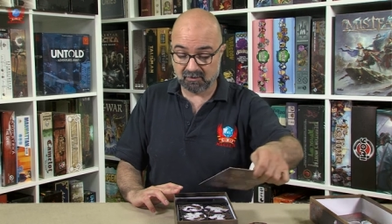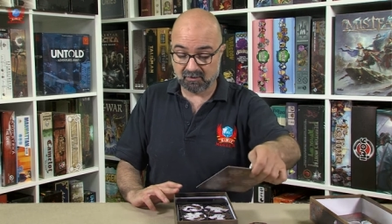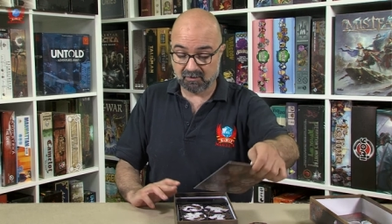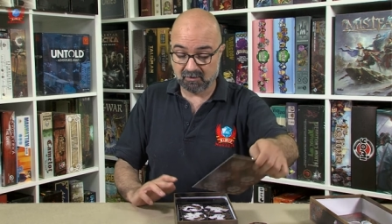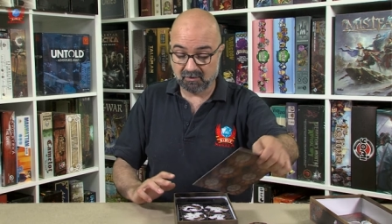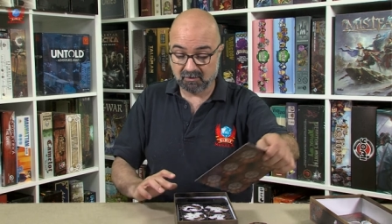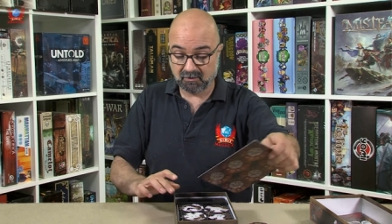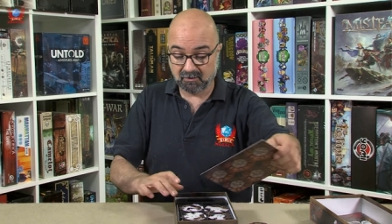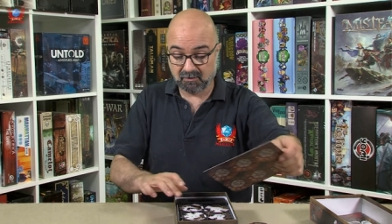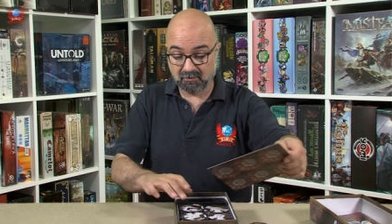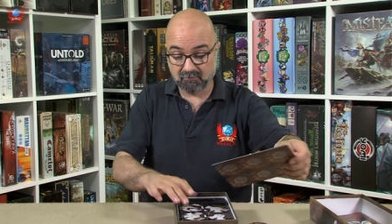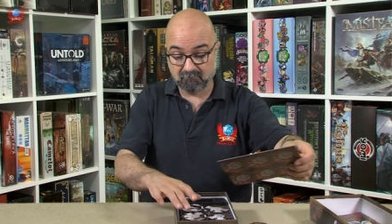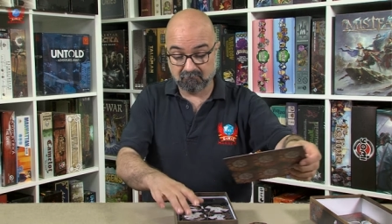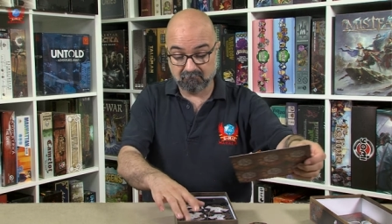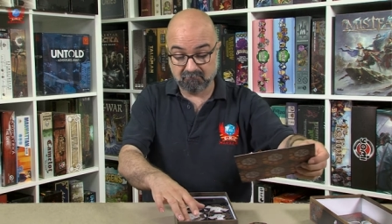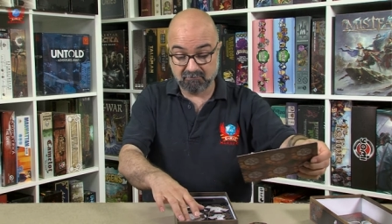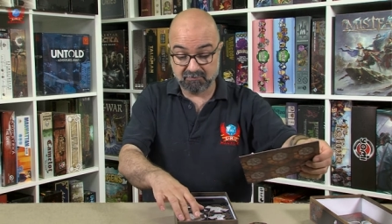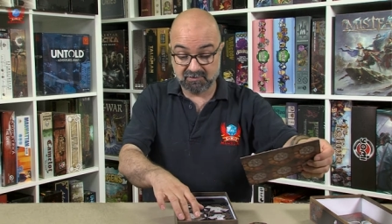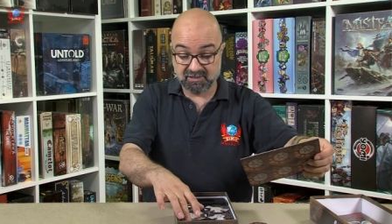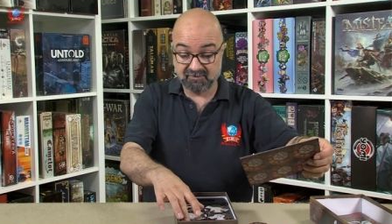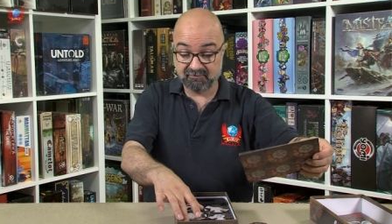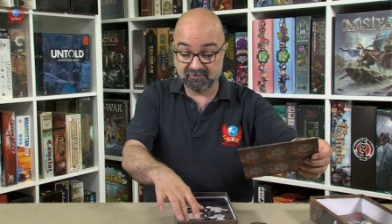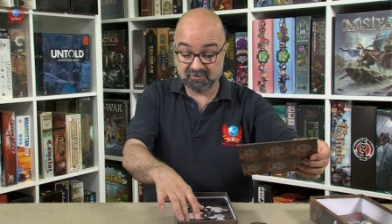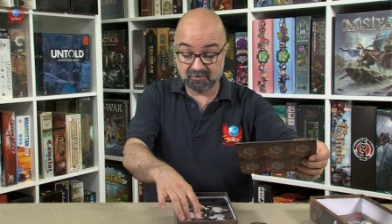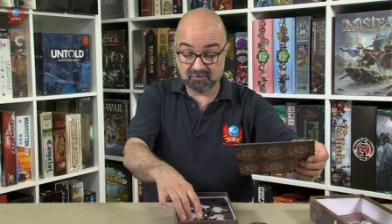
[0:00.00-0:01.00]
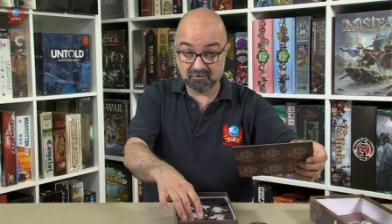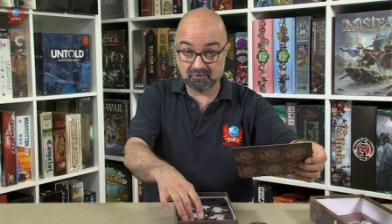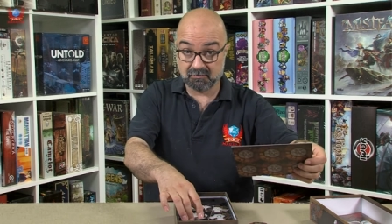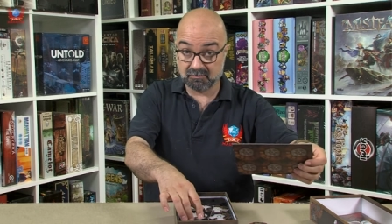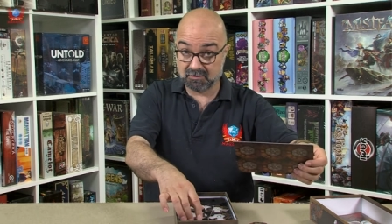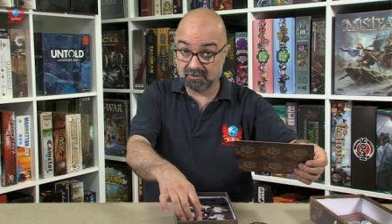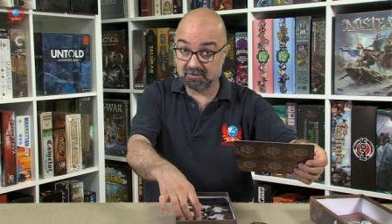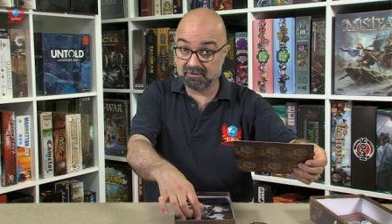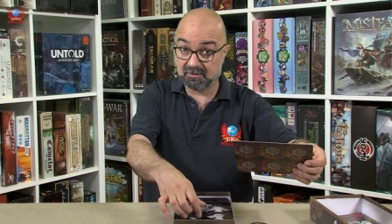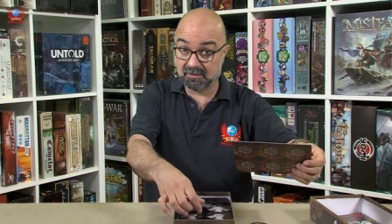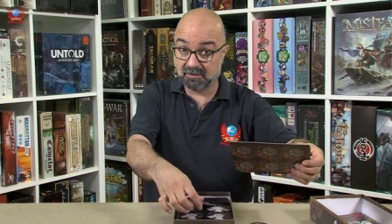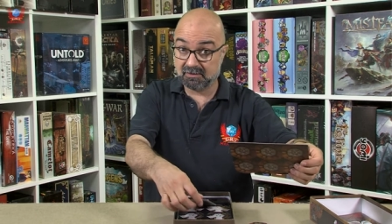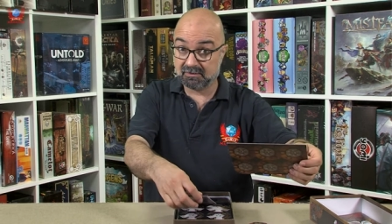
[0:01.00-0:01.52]
Um, believe it or not,
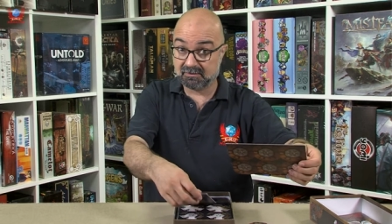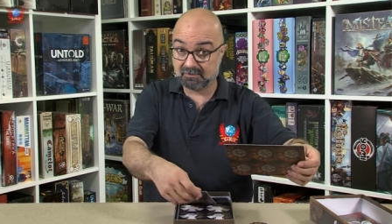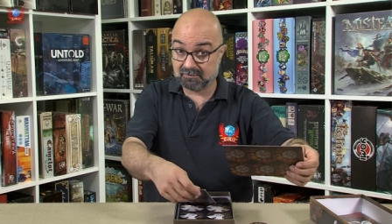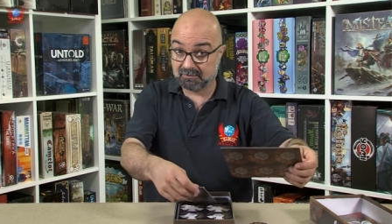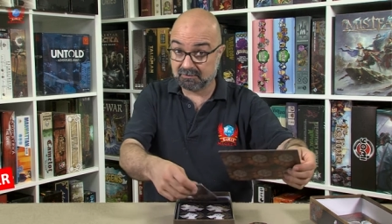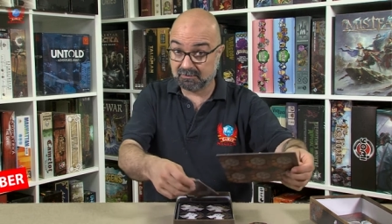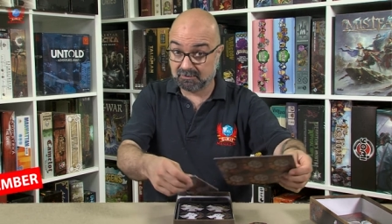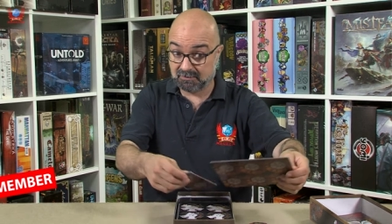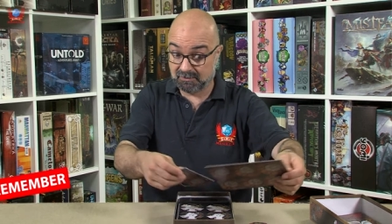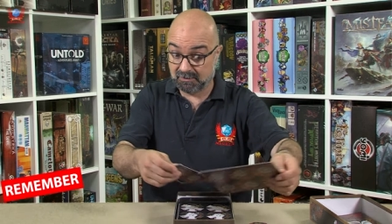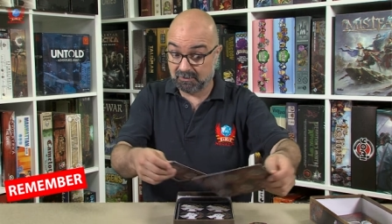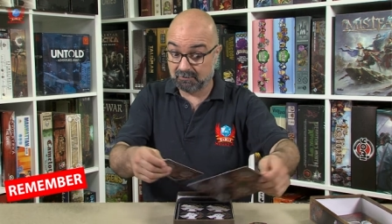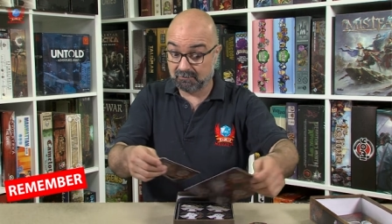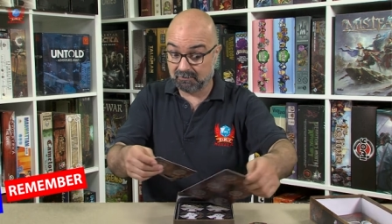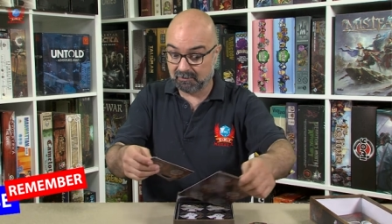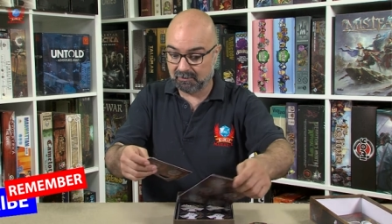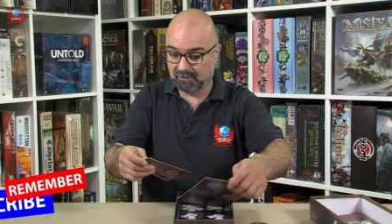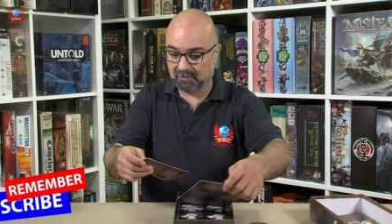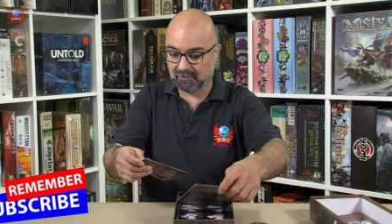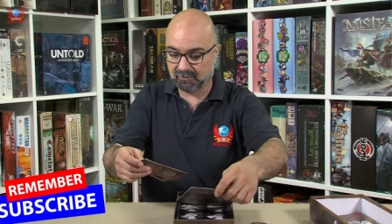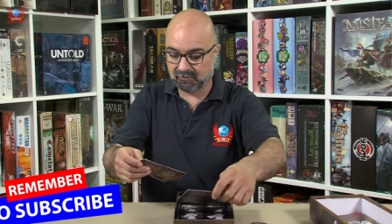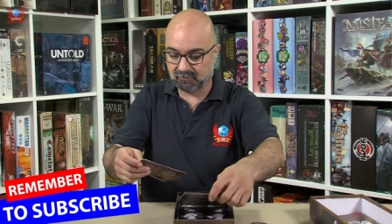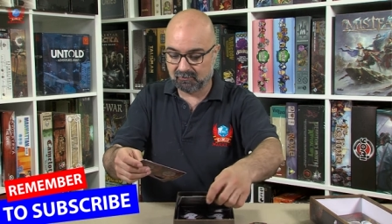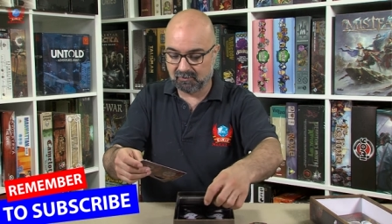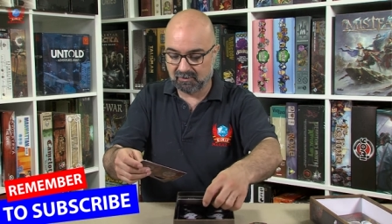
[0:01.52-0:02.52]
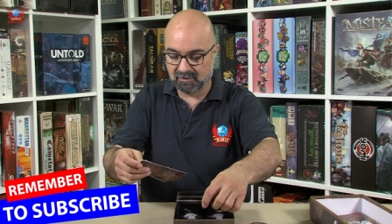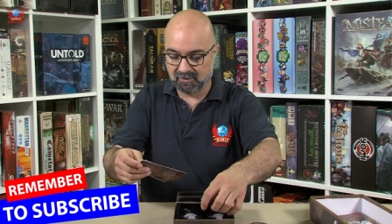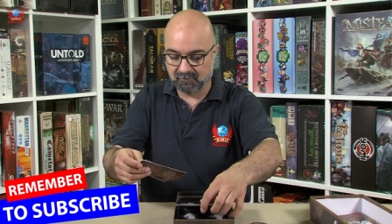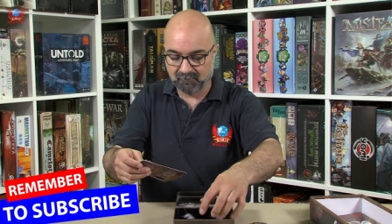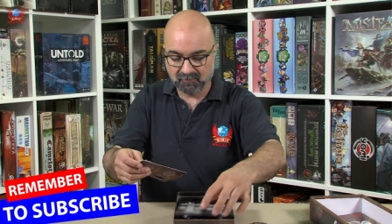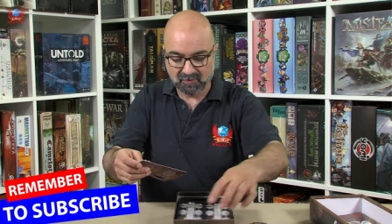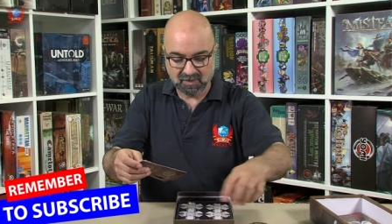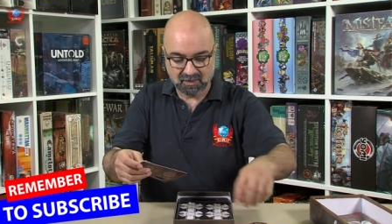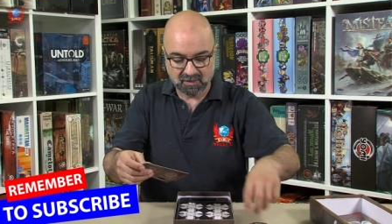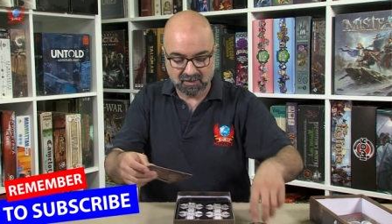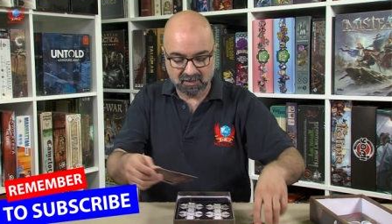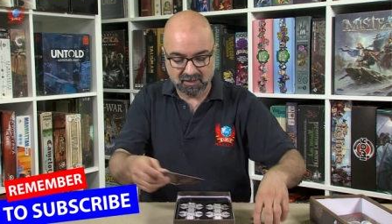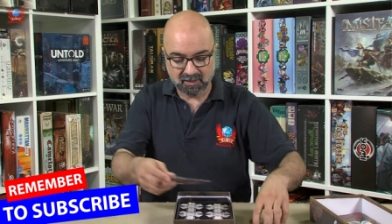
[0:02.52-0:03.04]
it is genuinely and truly
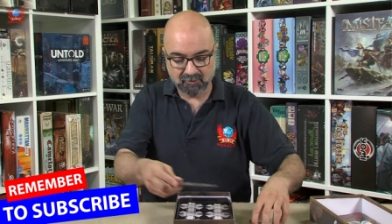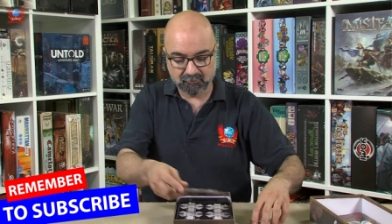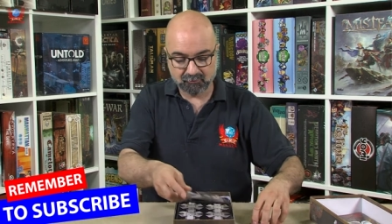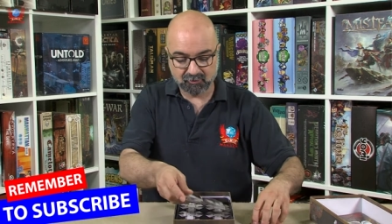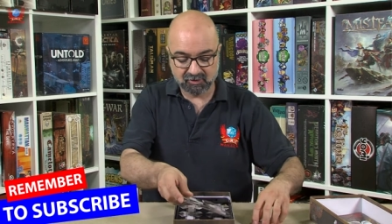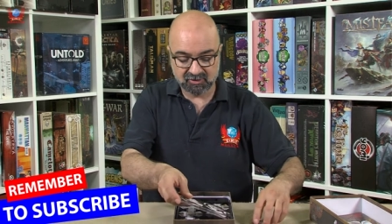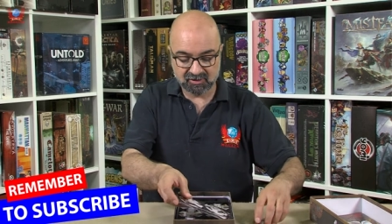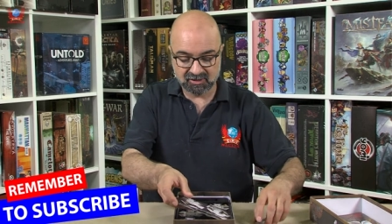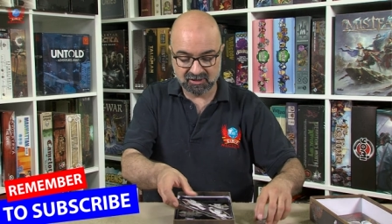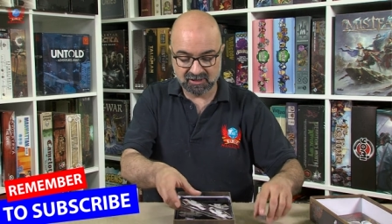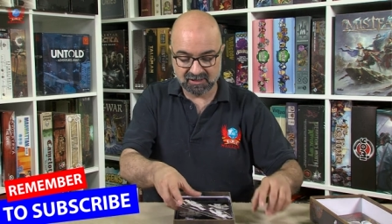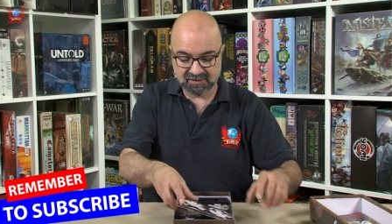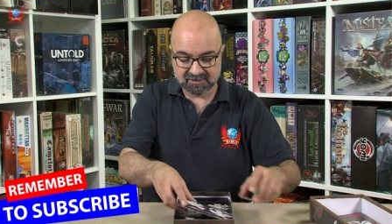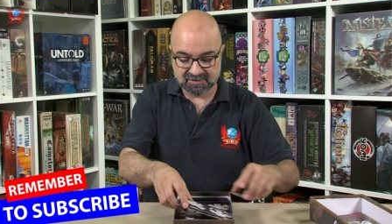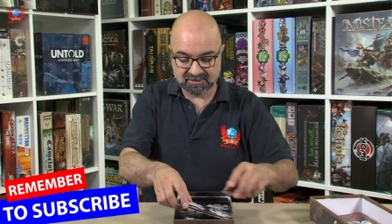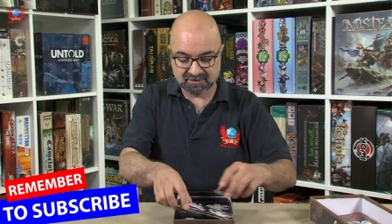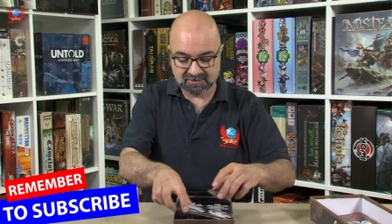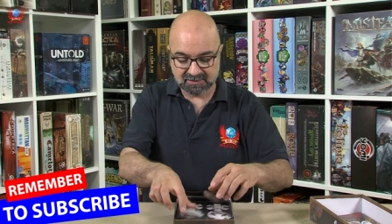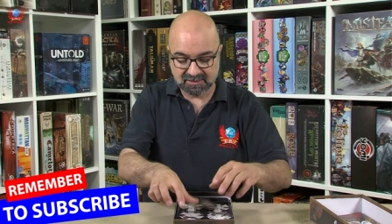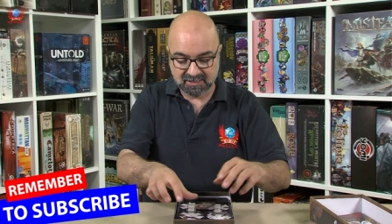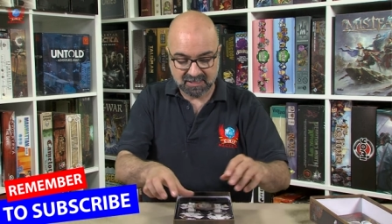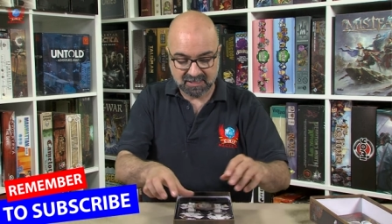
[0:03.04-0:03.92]
appreciated.